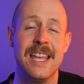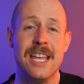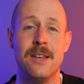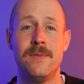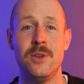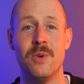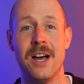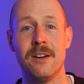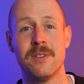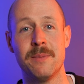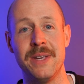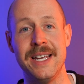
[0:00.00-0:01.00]
If you have
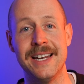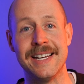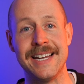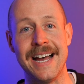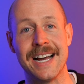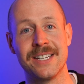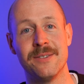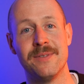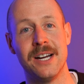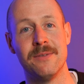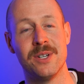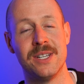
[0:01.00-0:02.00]
repeat attacks of
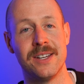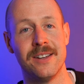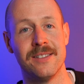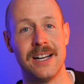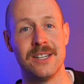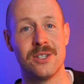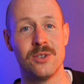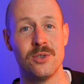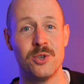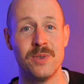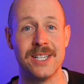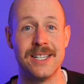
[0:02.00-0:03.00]
diverticulitis,
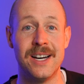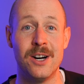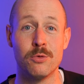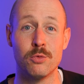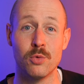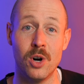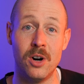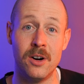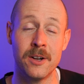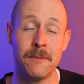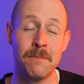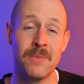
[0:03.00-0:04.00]
surgery is not
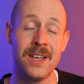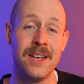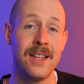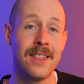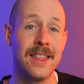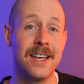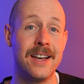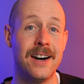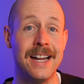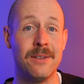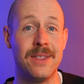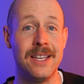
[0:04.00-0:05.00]
wrong. They cut
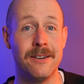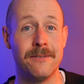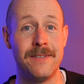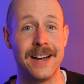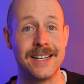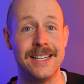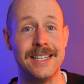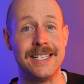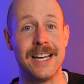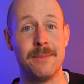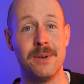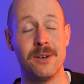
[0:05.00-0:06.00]
out the affected
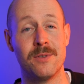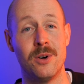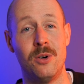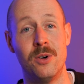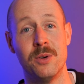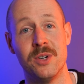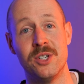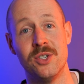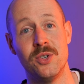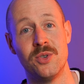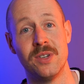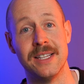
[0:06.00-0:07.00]
segment of colon, which is
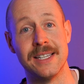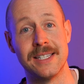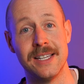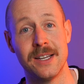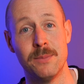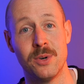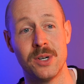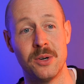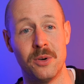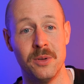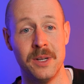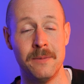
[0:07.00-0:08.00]
usually the sigmoid
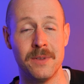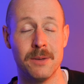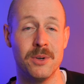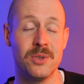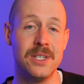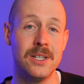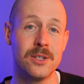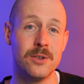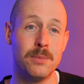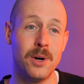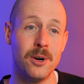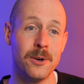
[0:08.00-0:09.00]
colon, the most distal
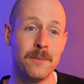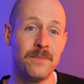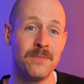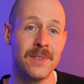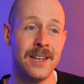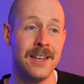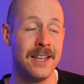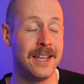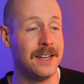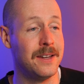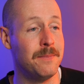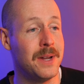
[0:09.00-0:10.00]
part,
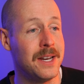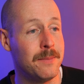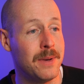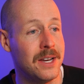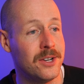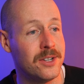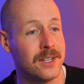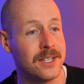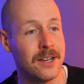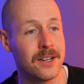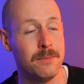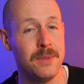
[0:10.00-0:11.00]
and in many patients
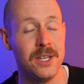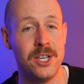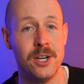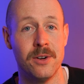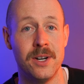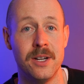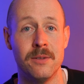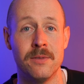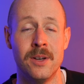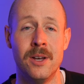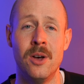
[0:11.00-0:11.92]
that can be curative.